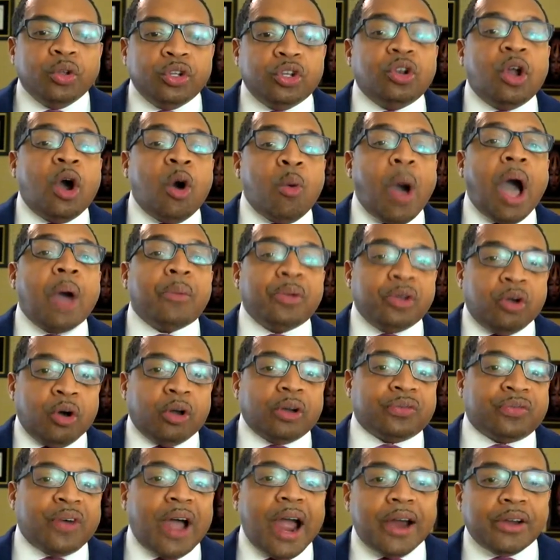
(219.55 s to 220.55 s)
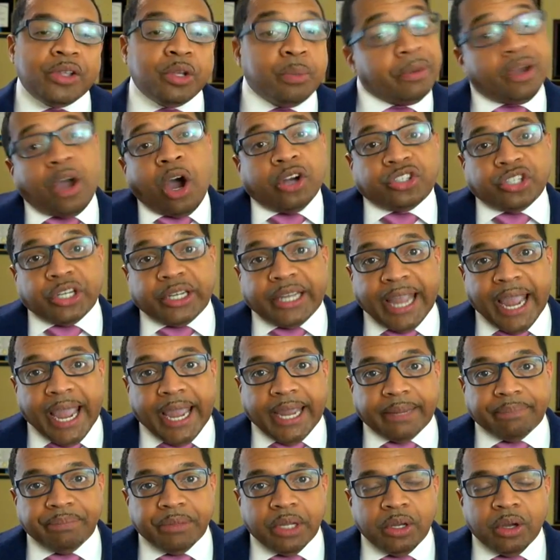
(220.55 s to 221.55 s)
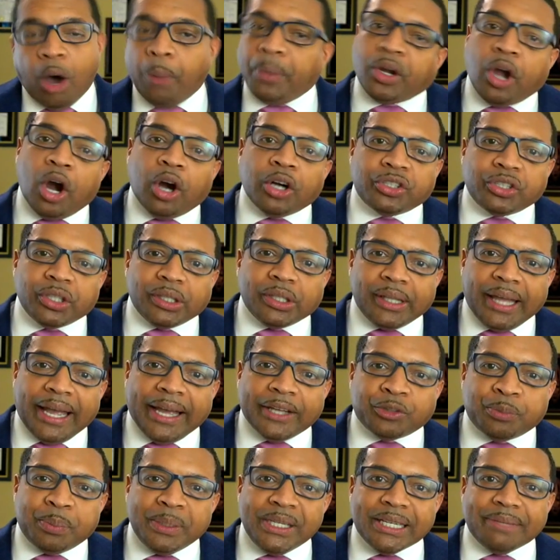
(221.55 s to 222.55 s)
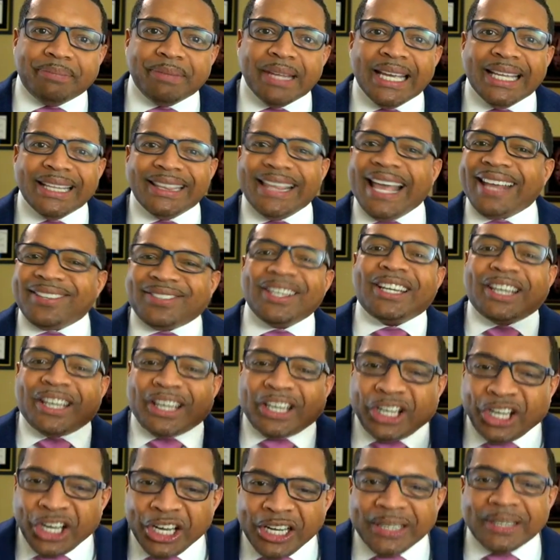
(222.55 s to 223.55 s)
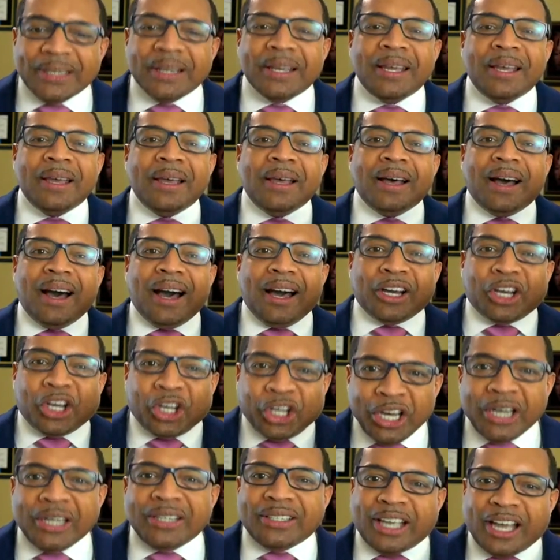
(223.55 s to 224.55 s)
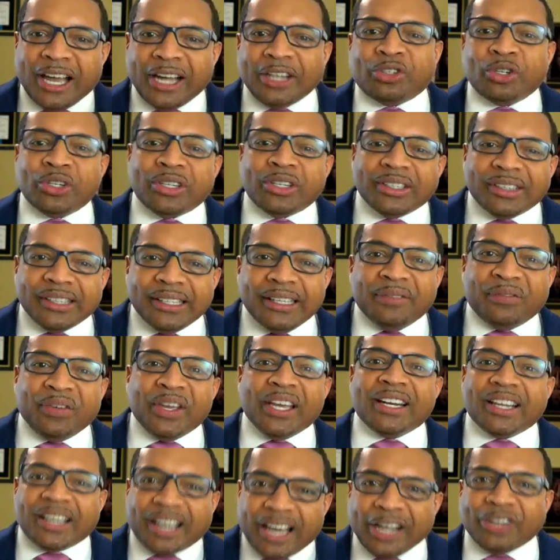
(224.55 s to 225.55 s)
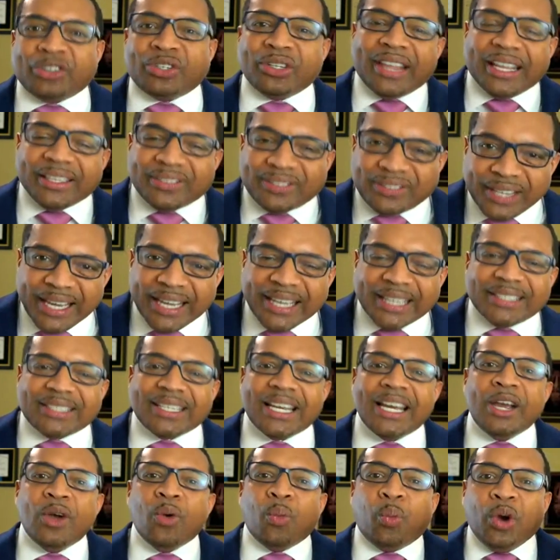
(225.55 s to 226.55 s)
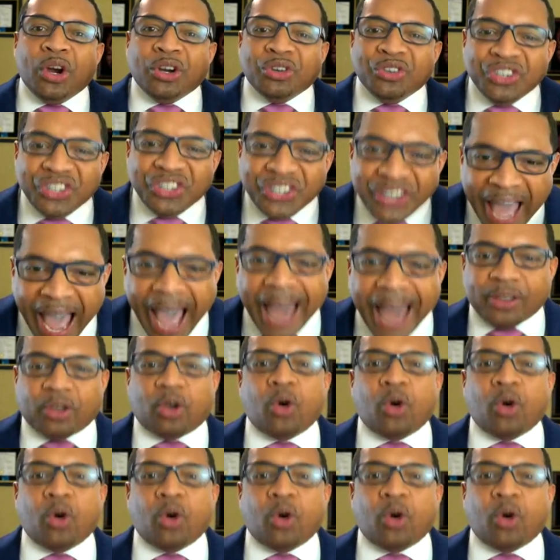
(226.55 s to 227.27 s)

you know why we're gonna fire you? Because you're gay or because you're lesbian. That's a good country to live in, a country that says, we're not